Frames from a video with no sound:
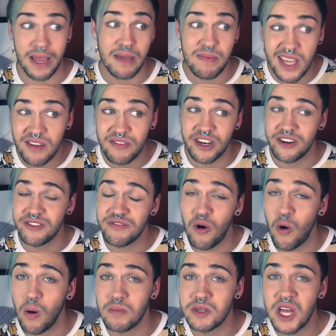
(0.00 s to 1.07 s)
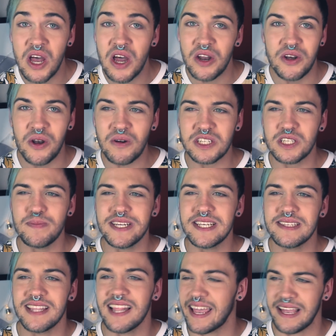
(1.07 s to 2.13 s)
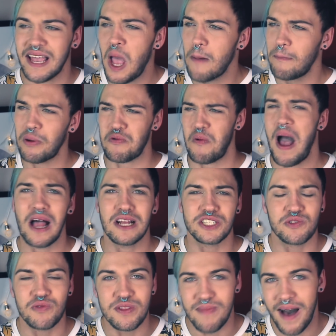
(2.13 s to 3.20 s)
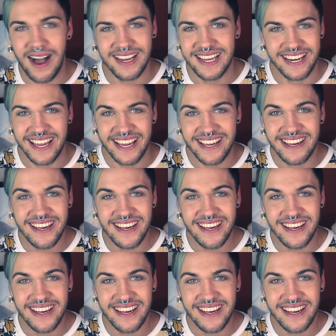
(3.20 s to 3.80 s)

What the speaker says: maybe even informed, not to be like barraged with marketing.